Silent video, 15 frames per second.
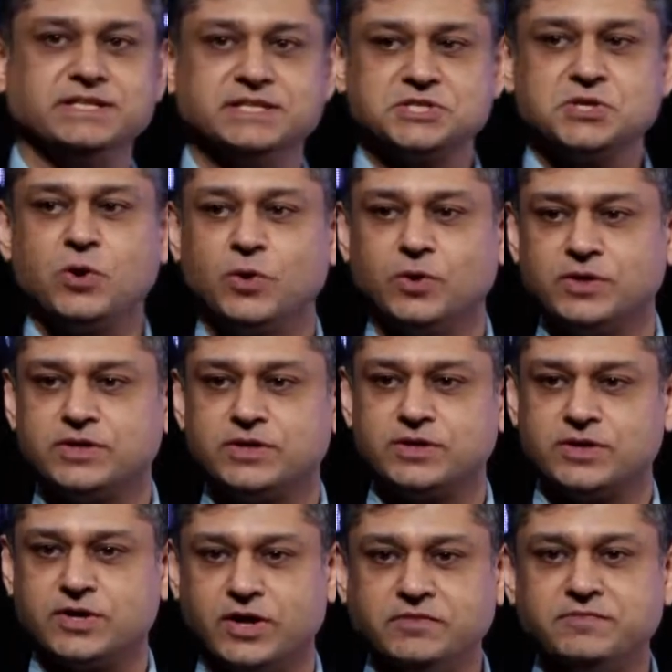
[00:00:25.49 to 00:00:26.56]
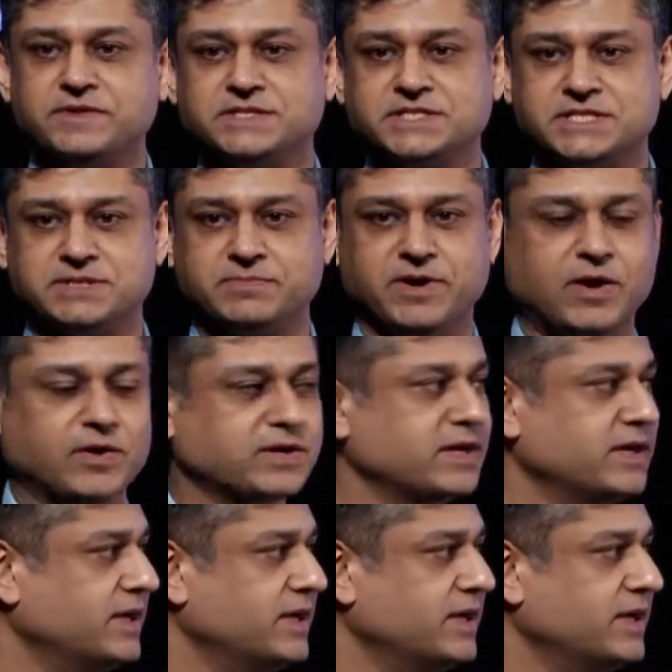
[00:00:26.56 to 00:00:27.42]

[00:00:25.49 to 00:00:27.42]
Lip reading: this whole conference is about